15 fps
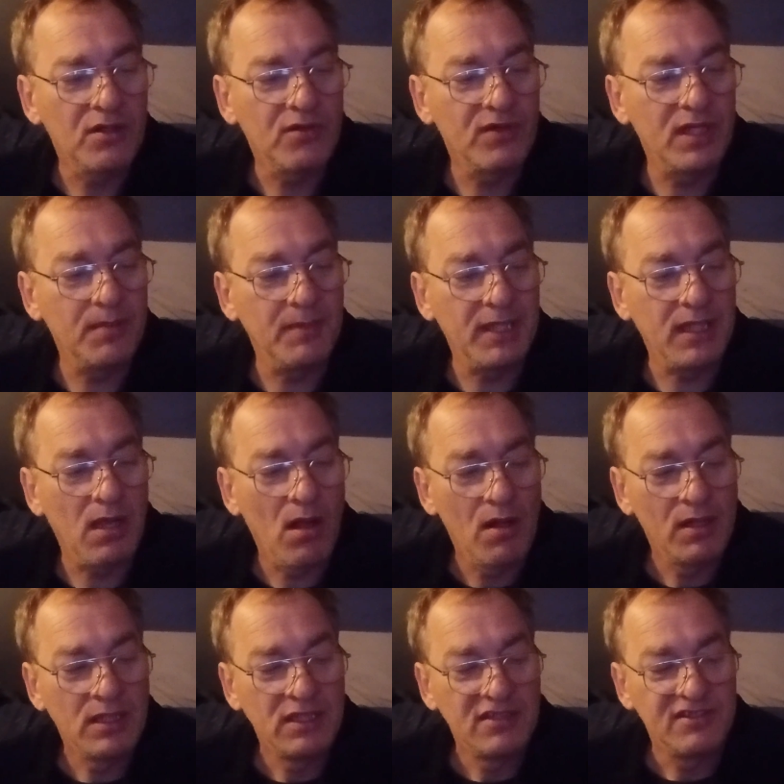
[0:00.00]
creamy
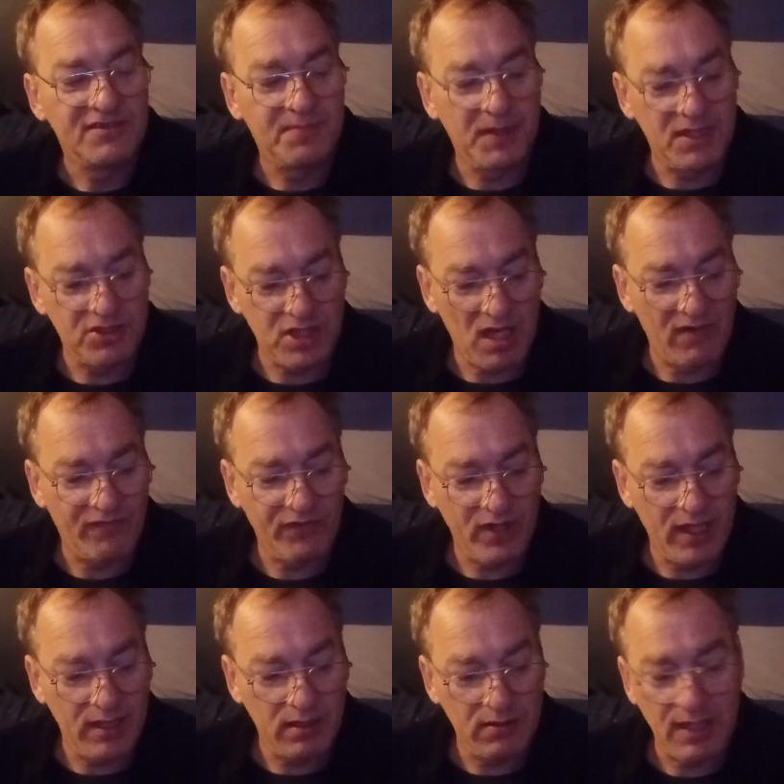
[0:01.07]
spinach
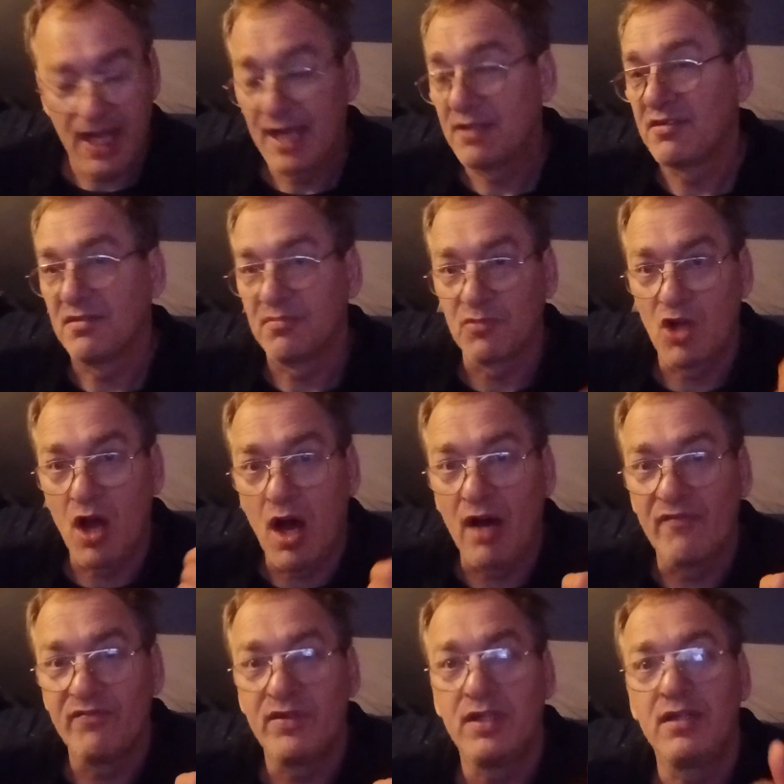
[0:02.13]
Alfredo. It had some
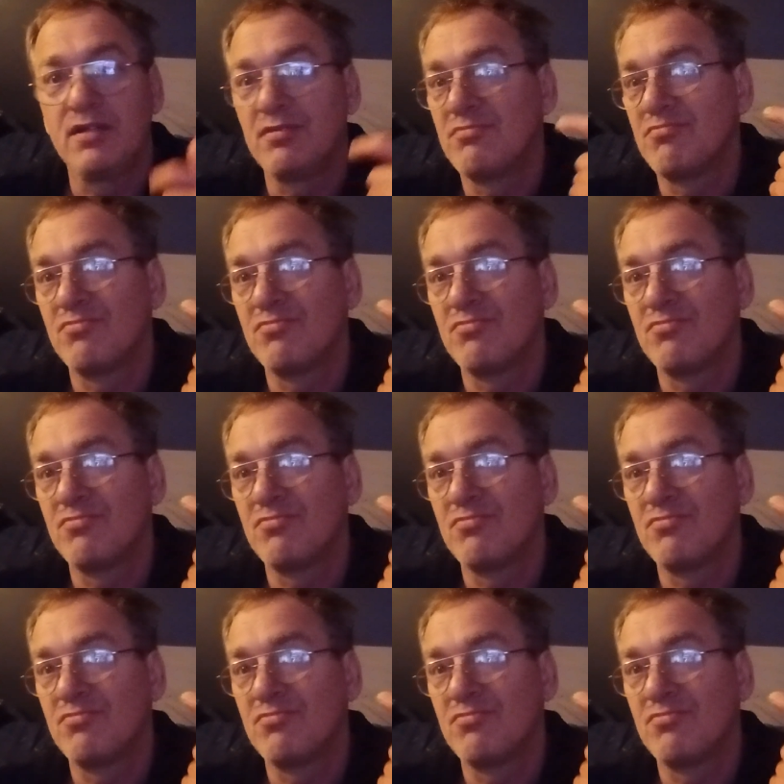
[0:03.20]
coffee,